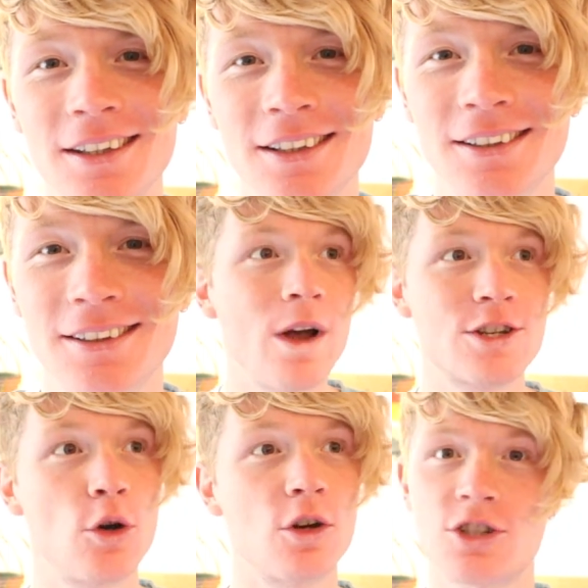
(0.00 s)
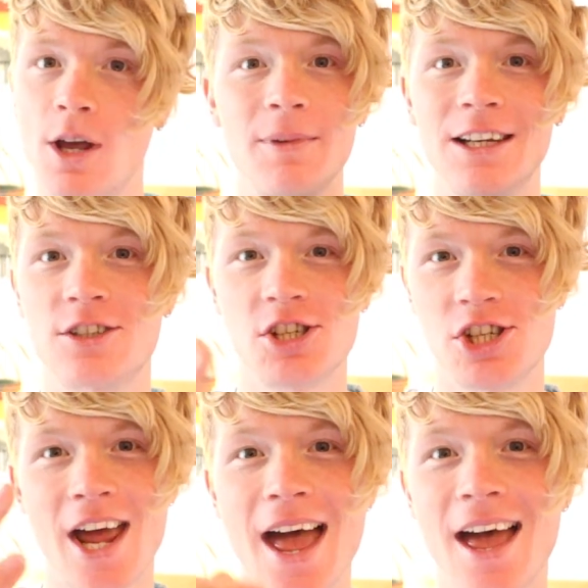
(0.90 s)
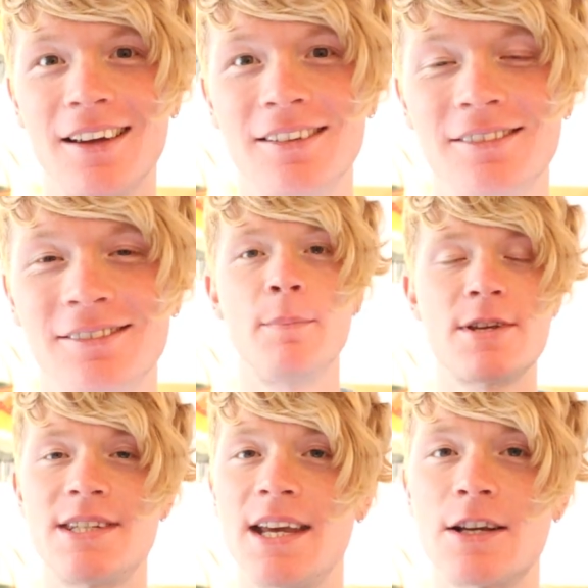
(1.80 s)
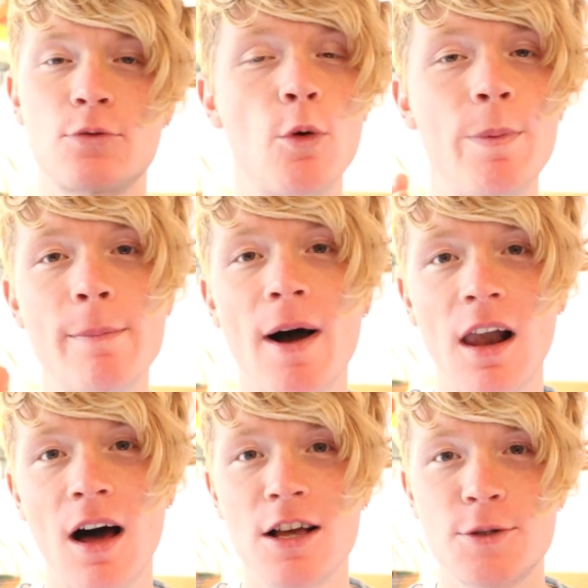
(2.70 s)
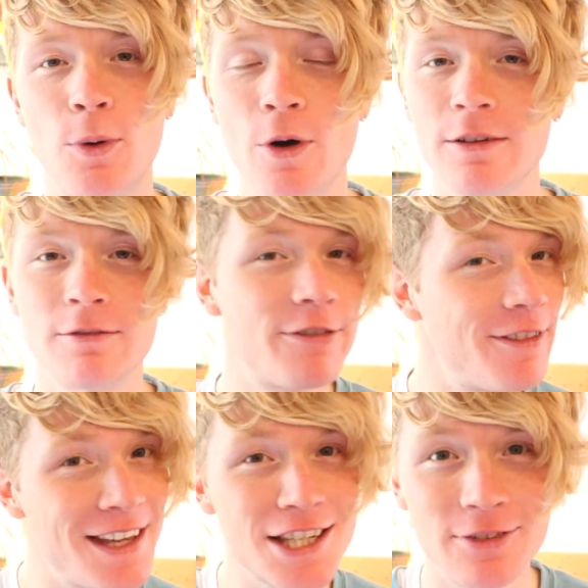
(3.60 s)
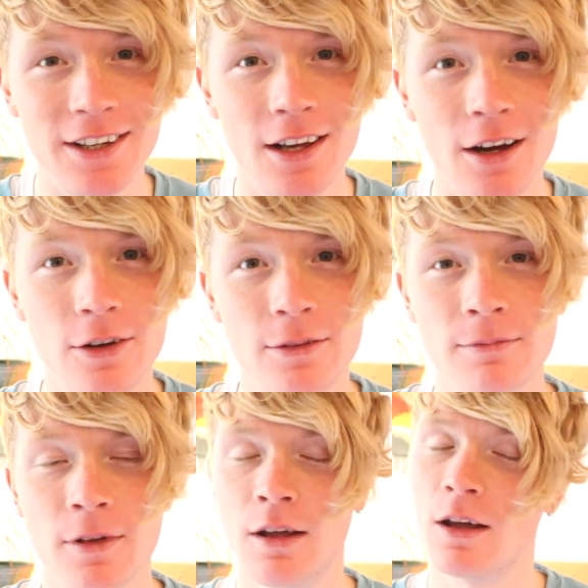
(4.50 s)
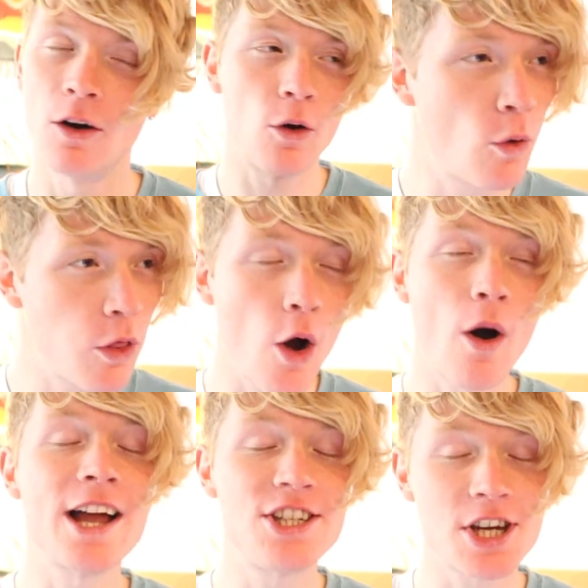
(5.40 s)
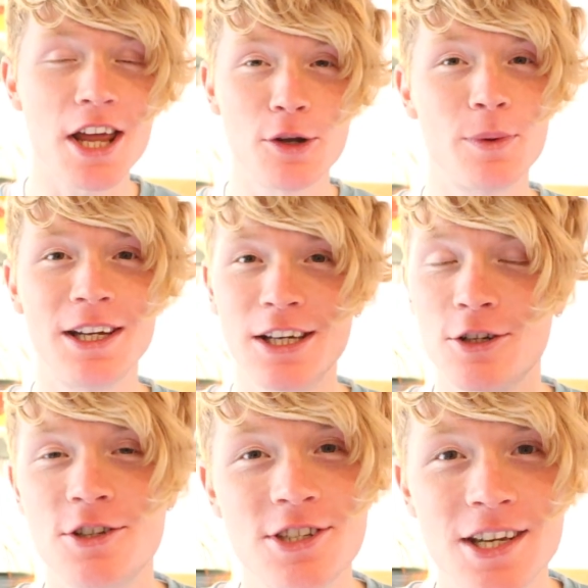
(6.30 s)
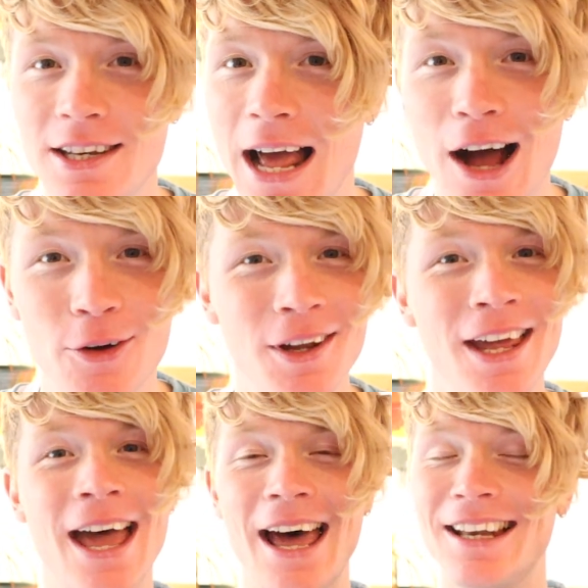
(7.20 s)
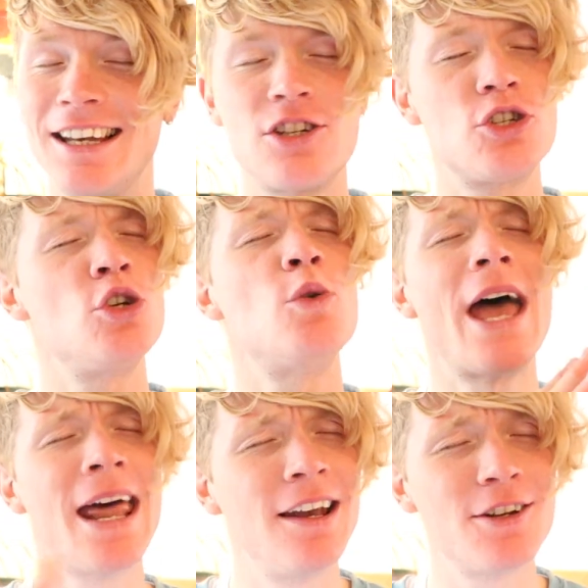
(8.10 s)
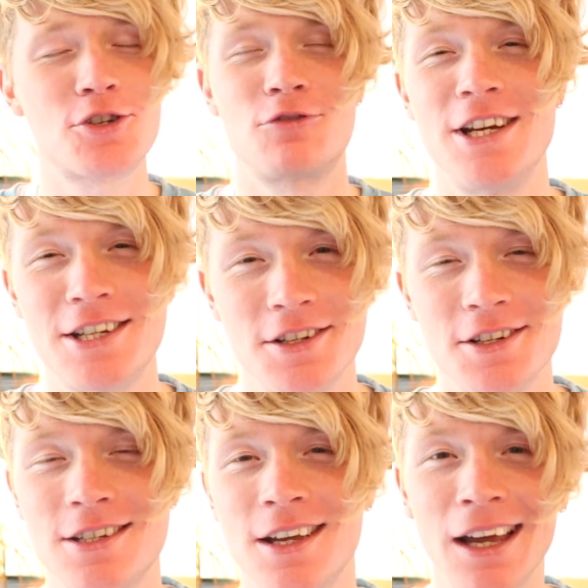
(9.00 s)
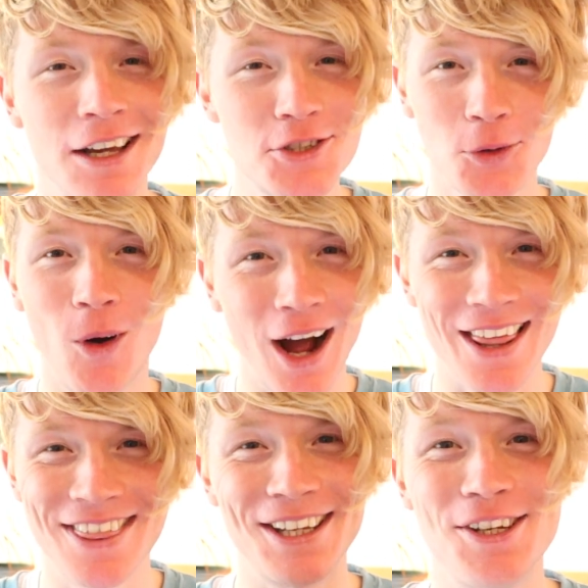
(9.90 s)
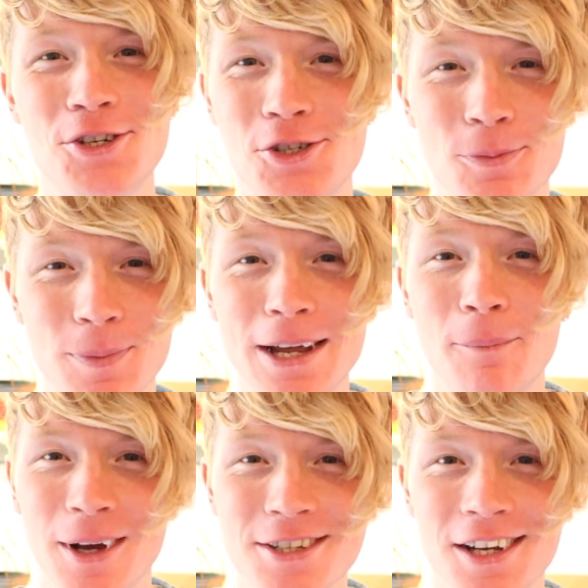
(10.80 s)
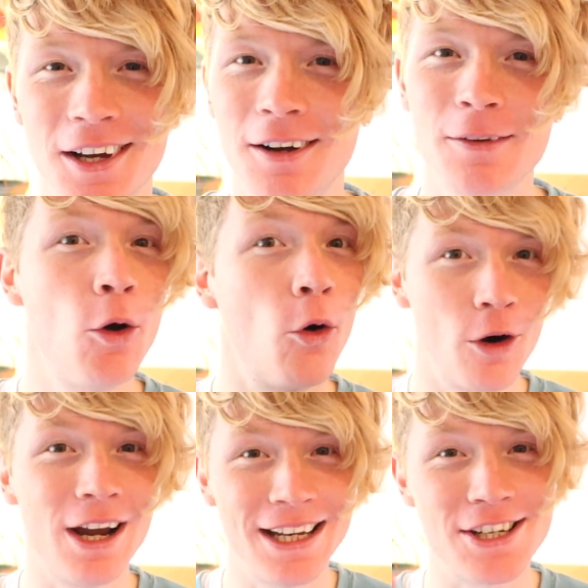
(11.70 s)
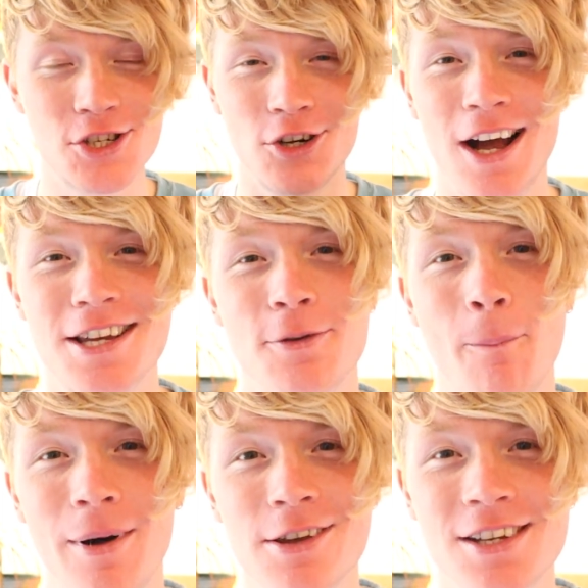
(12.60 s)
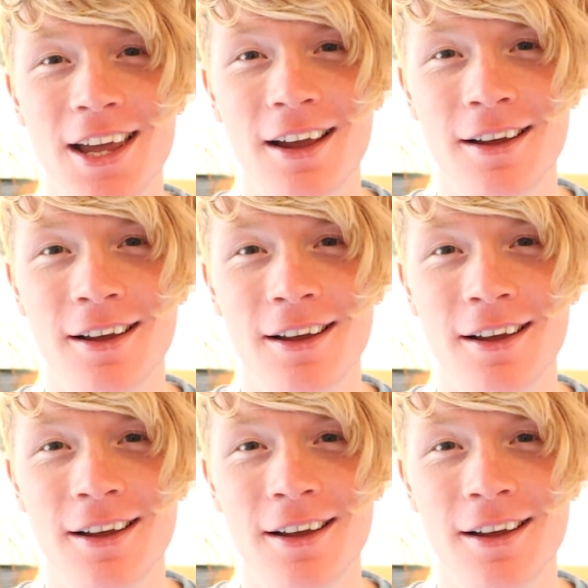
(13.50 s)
You've always got something to share. And number six will be my last point for this video, although I genuinely could sit down and list you endless reasons as to why I think you should be a busker, or at least try some busking.